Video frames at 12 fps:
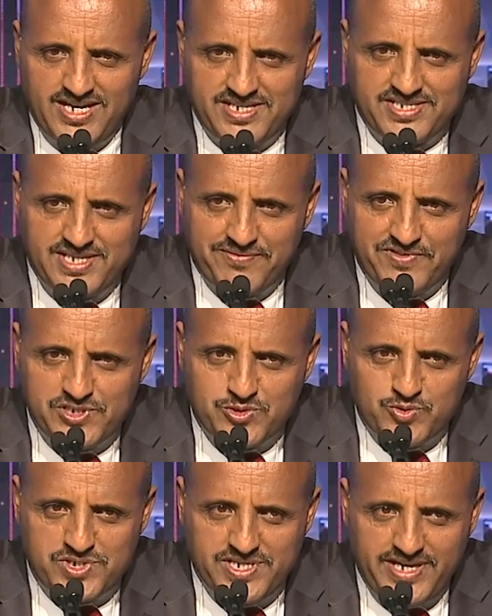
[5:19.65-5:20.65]
suffice
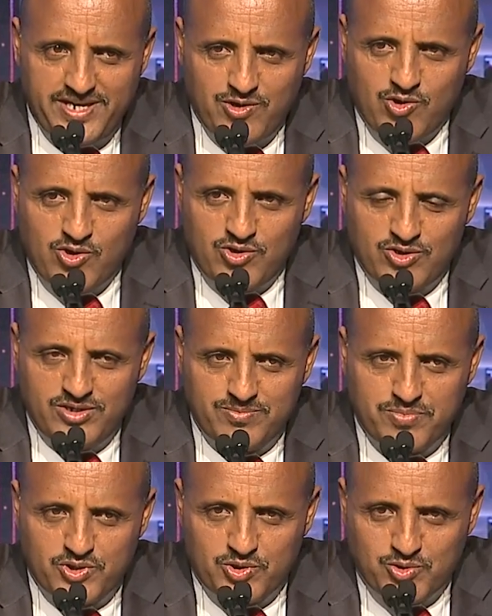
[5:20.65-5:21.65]
to say all
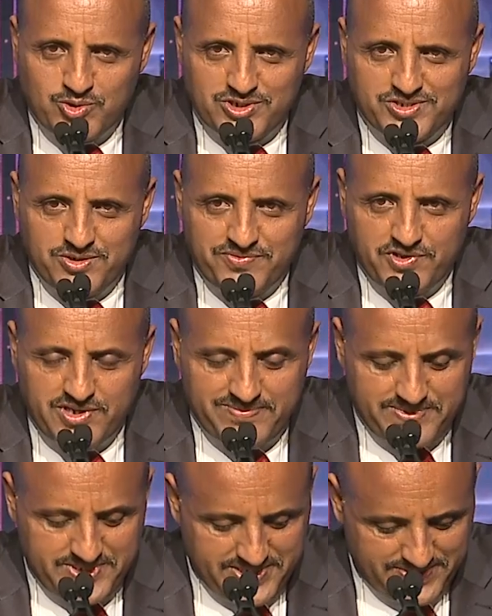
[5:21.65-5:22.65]
protocols
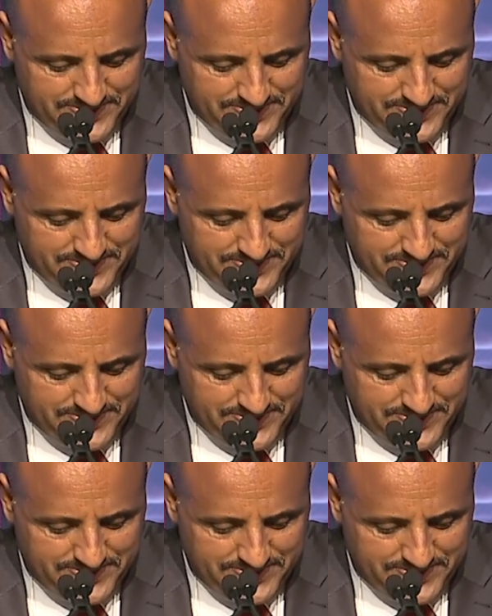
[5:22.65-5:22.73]
observed.